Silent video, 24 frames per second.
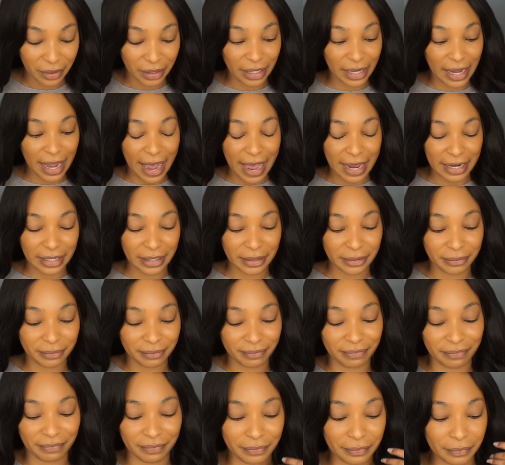Got it.
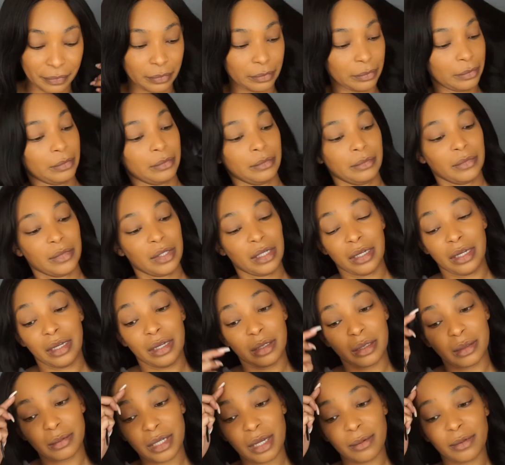
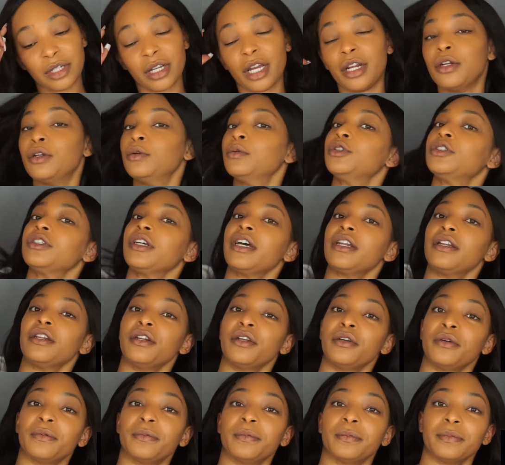Sometimes you gotta do what you gotta do.
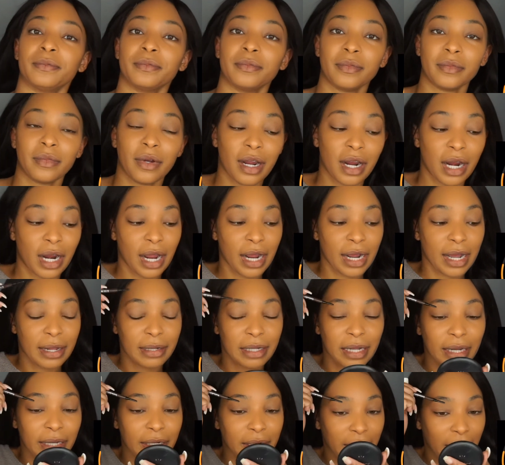Alright, I got
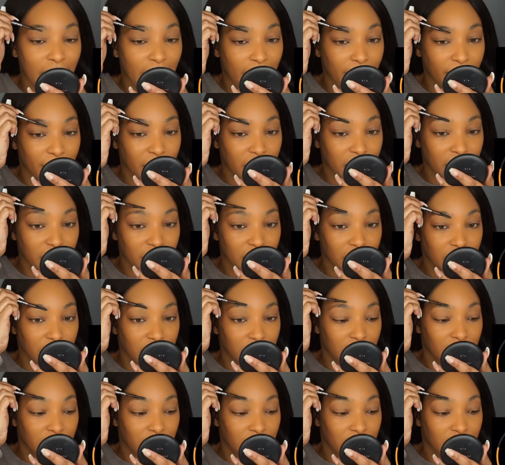like 9 minutes.